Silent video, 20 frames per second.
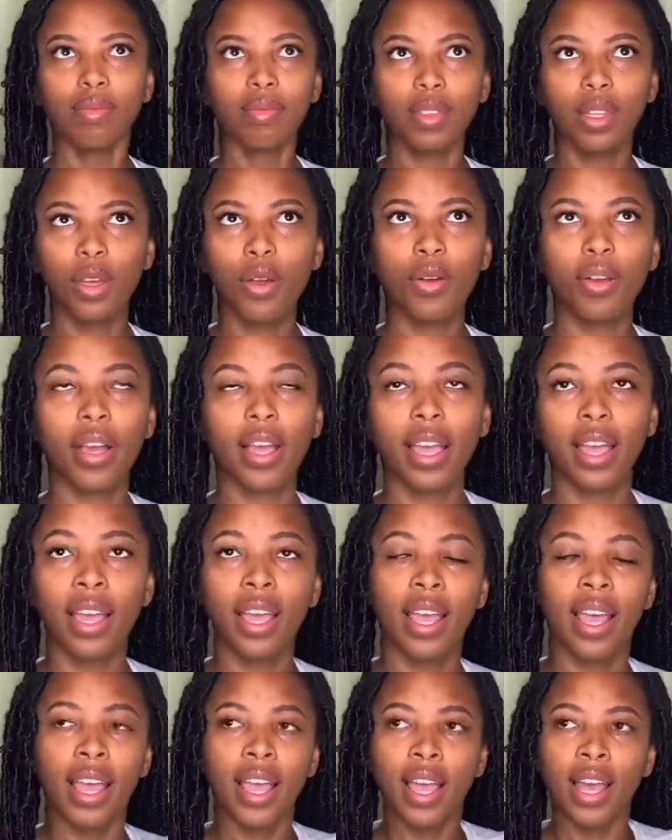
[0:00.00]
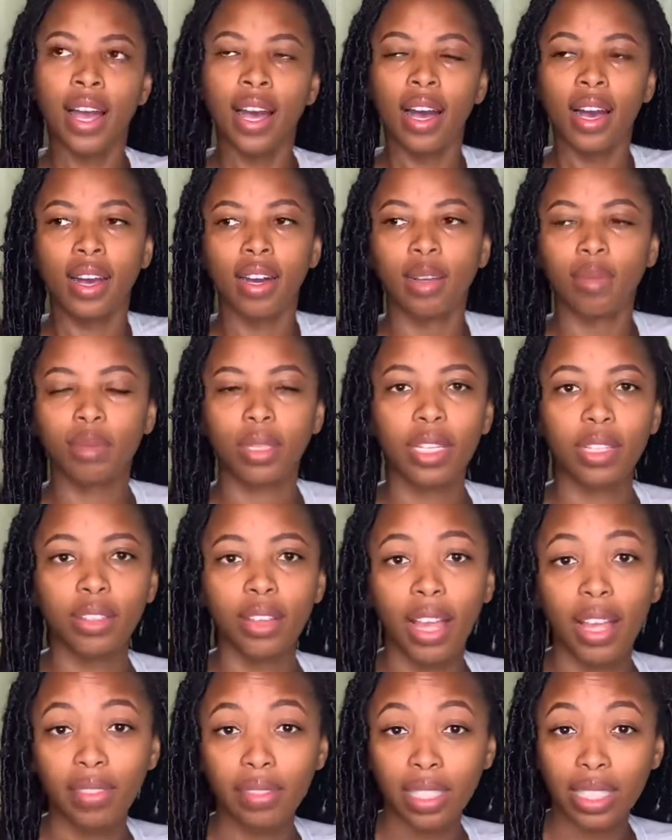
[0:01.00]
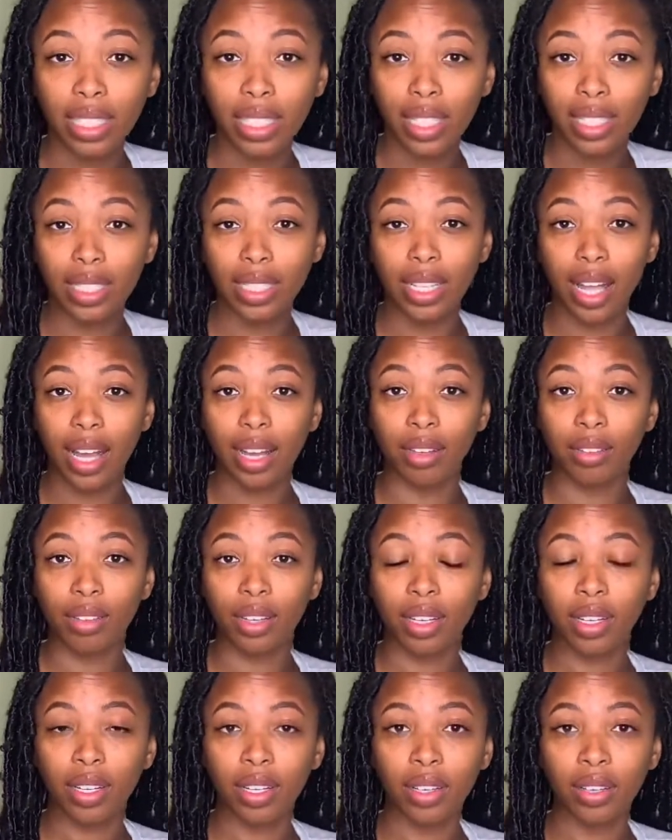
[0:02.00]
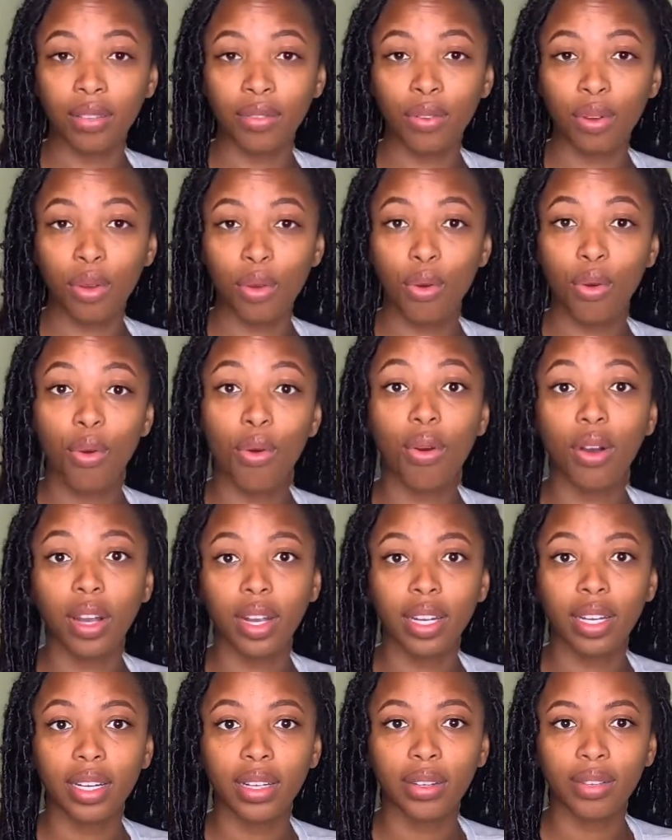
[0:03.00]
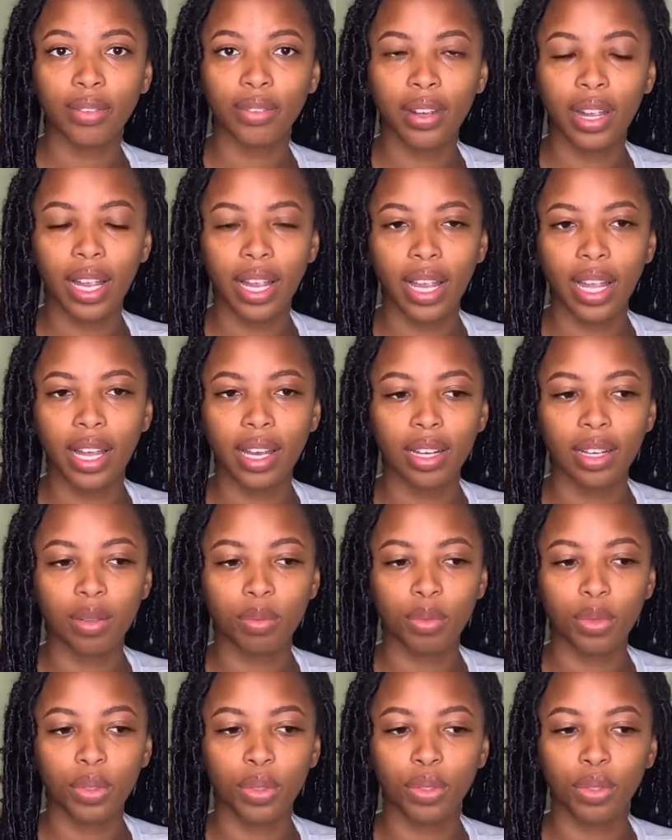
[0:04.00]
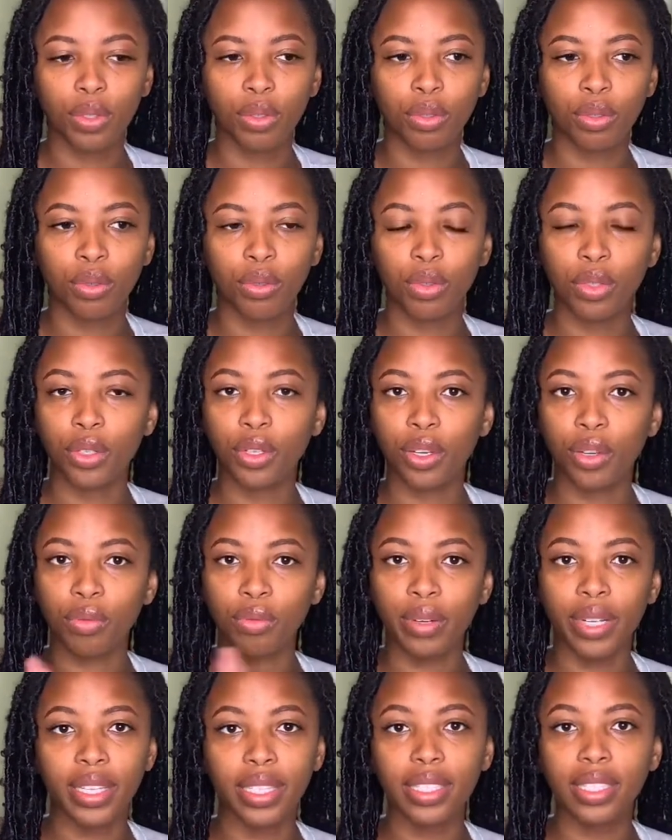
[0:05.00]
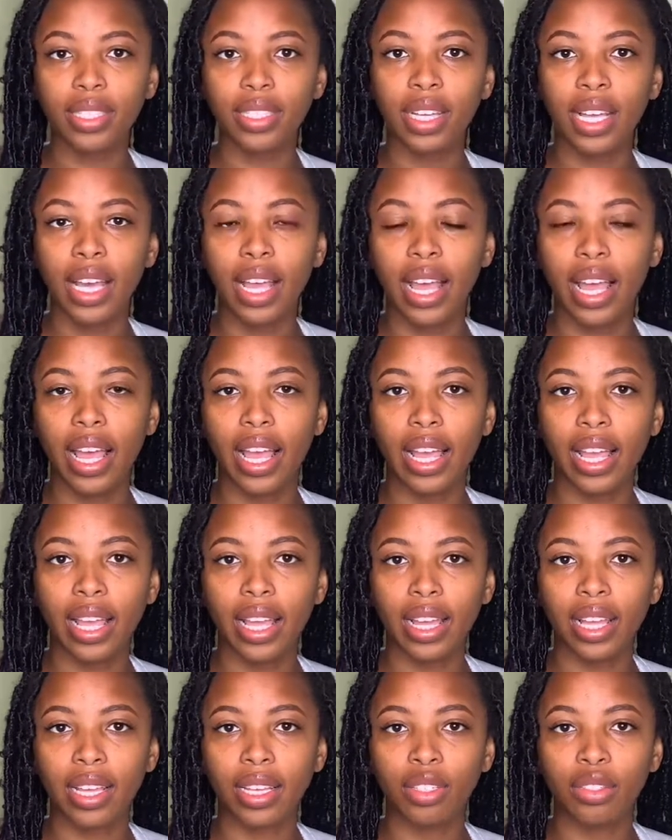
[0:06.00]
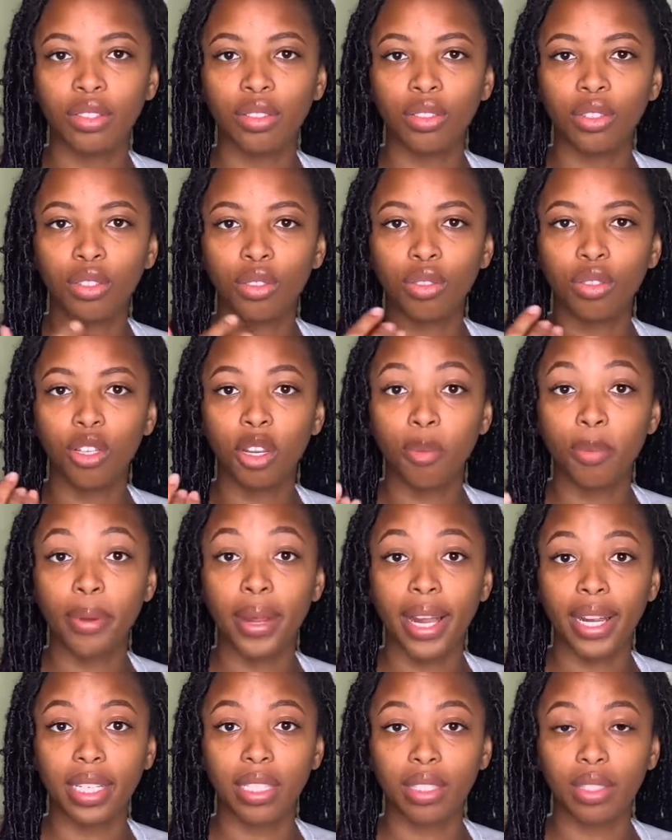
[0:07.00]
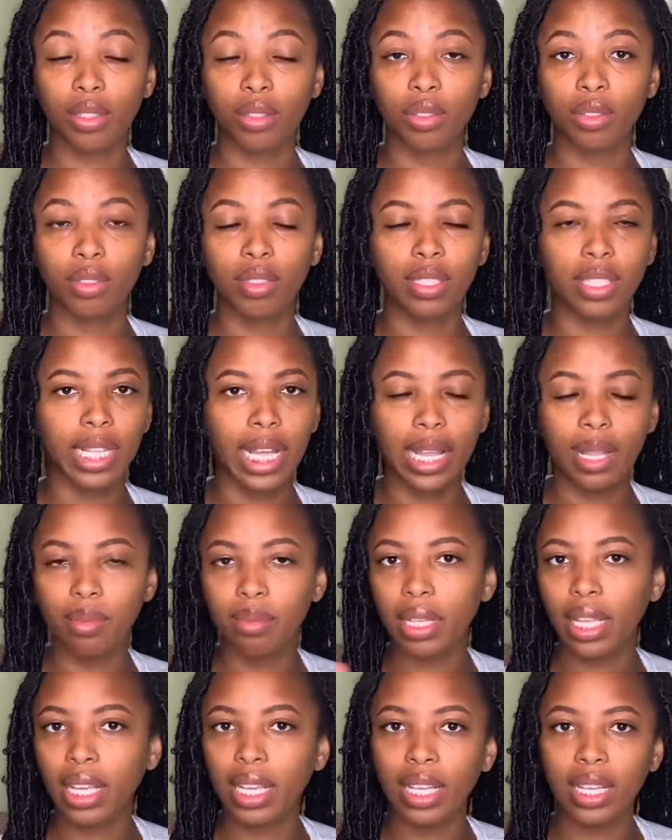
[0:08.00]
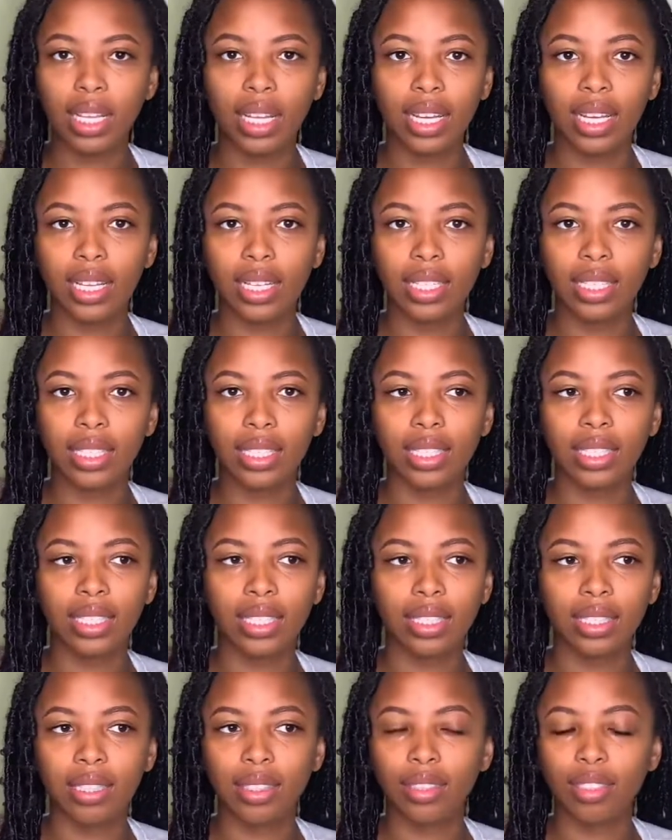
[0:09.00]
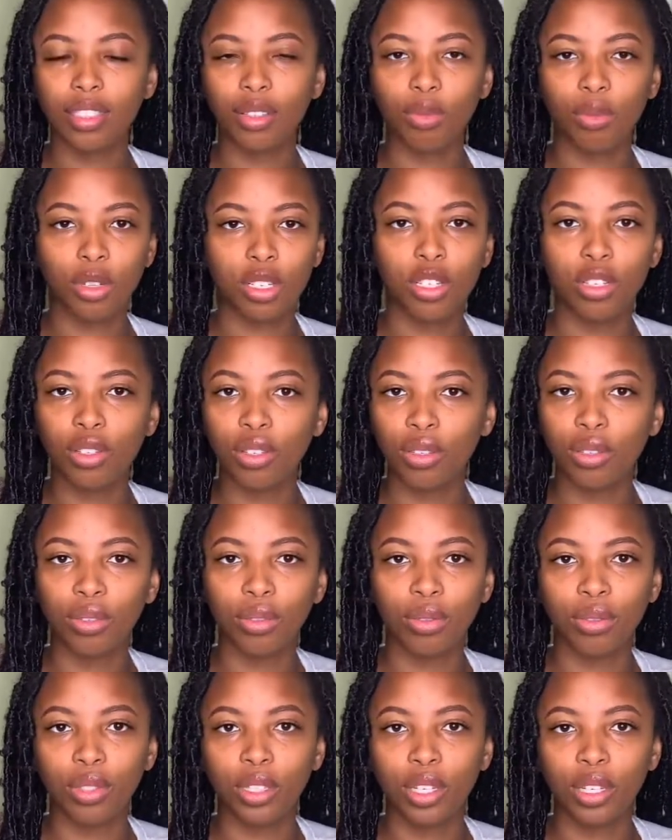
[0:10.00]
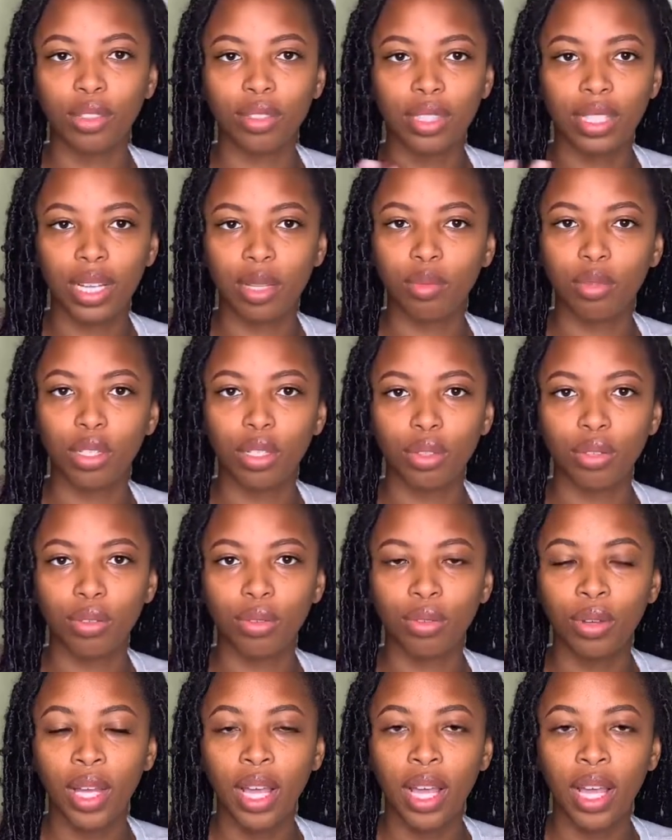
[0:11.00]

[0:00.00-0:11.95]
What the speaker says: Okay. Then you have to test out of core, right? You do your written and you do your practical. Same thing as what you do, you know, same to